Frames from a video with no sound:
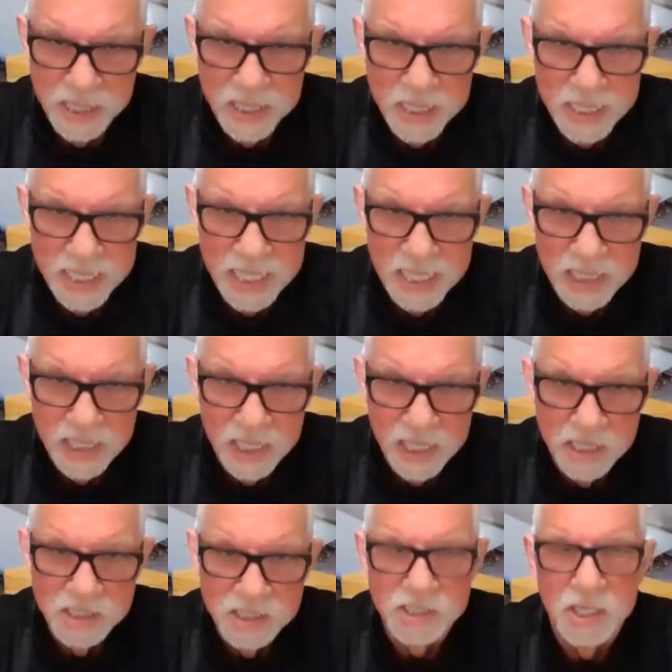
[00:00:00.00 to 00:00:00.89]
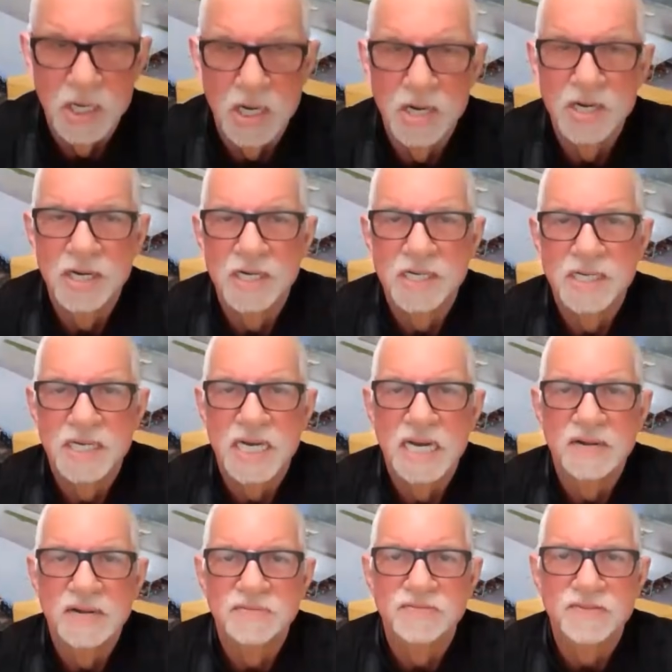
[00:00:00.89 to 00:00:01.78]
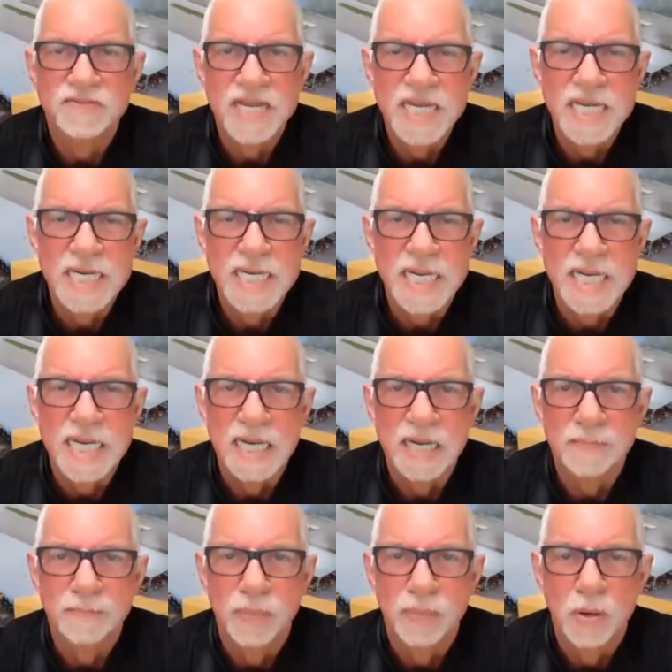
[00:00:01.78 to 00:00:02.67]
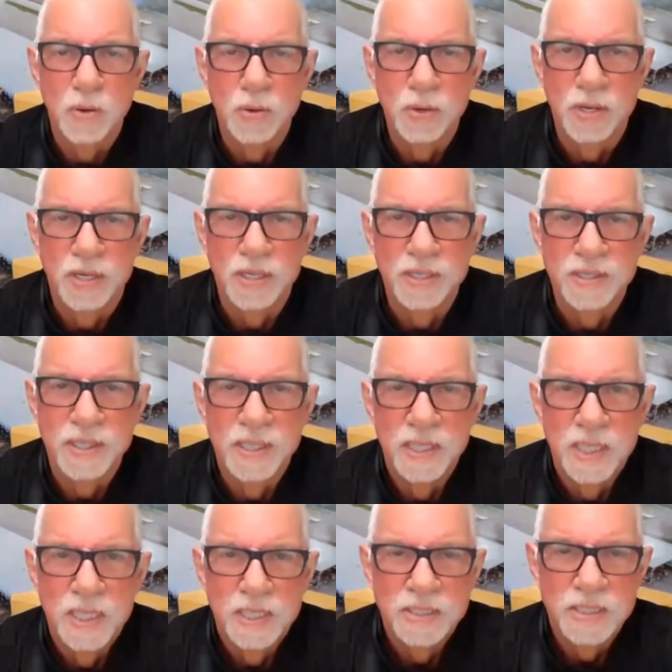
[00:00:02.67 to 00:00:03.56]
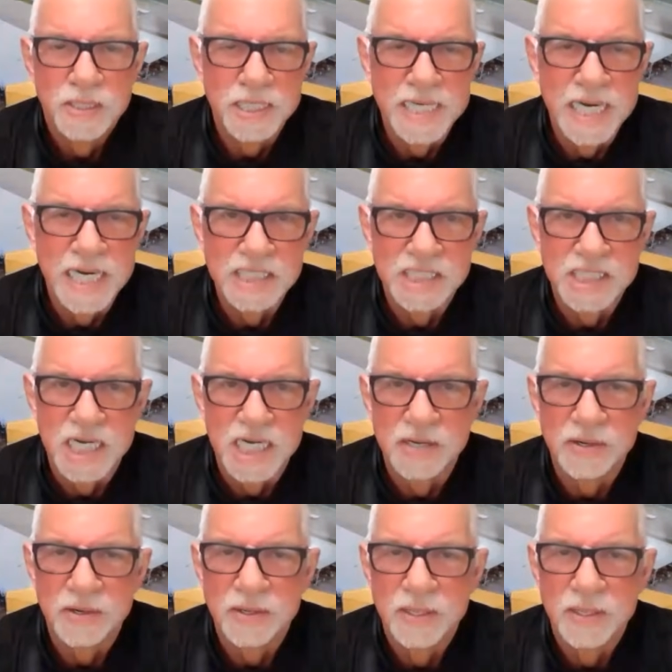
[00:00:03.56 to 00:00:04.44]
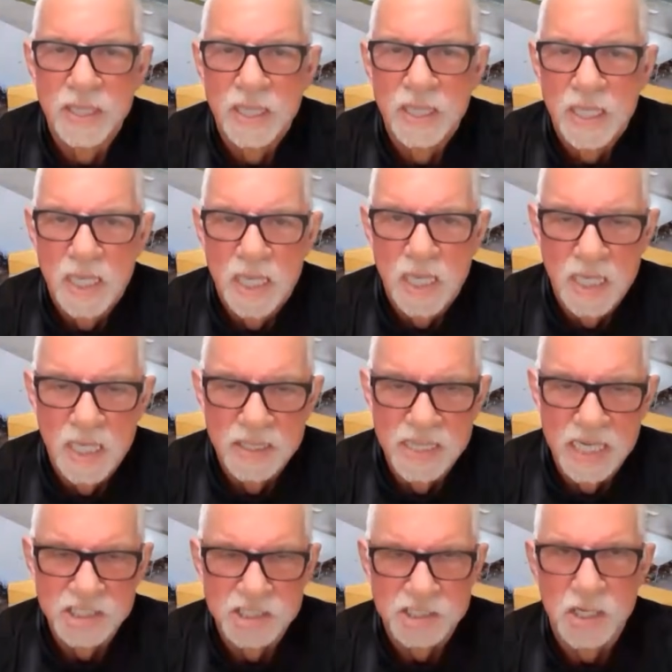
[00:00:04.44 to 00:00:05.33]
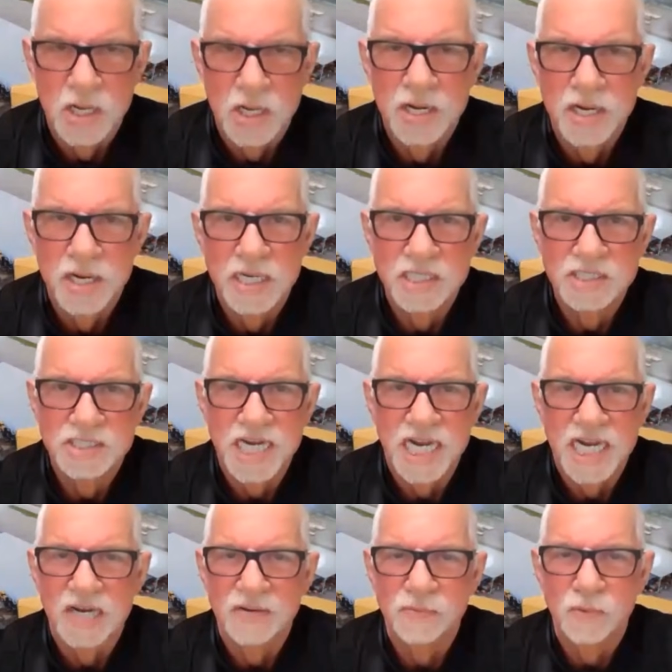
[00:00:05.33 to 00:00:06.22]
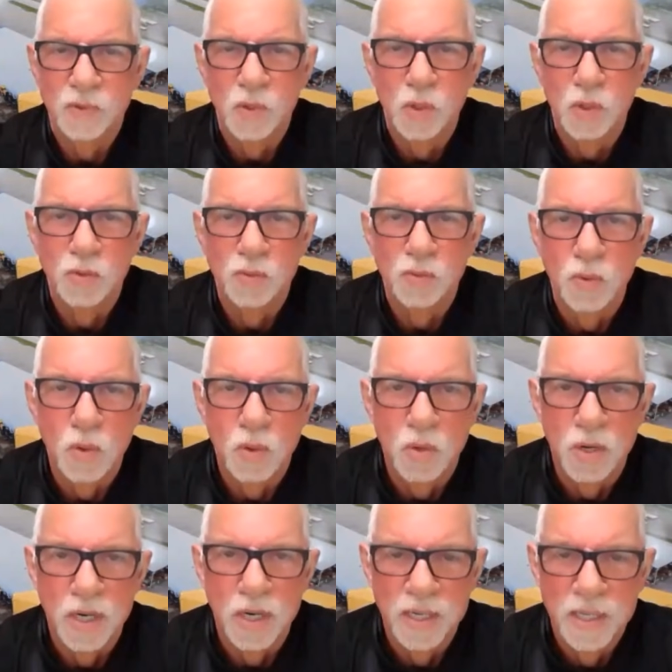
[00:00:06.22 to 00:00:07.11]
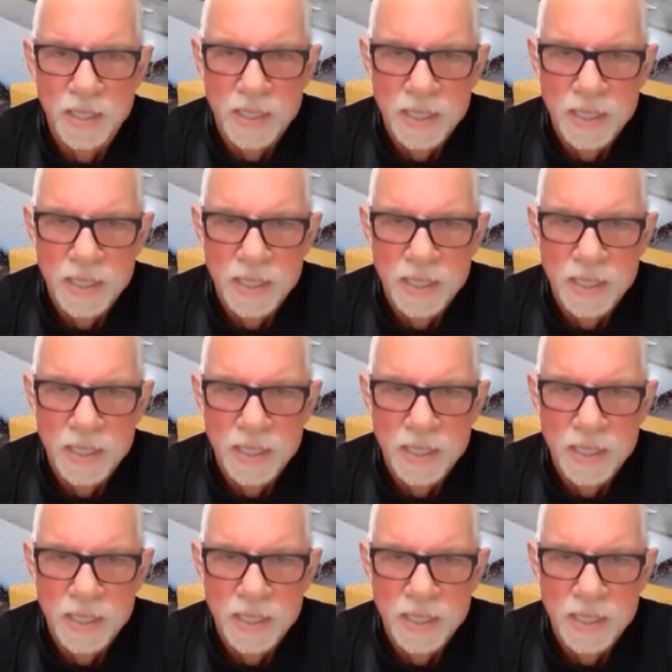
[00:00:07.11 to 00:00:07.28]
Hitler started invading Poland, the dictator that started the Second World War.